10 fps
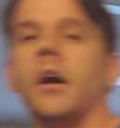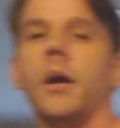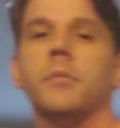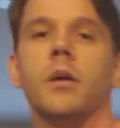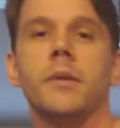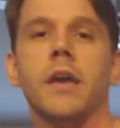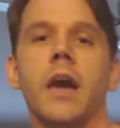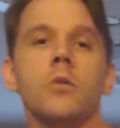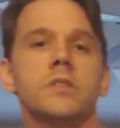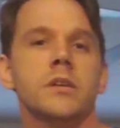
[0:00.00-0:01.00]
I'm coming
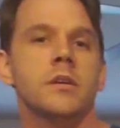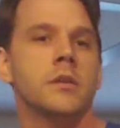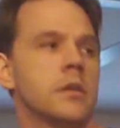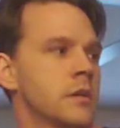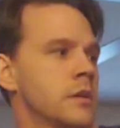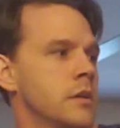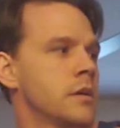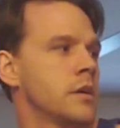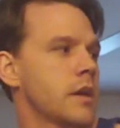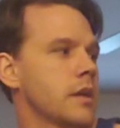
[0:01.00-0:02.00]
out
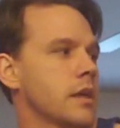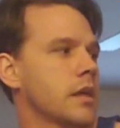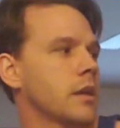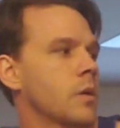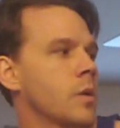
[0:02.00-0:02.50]
and in.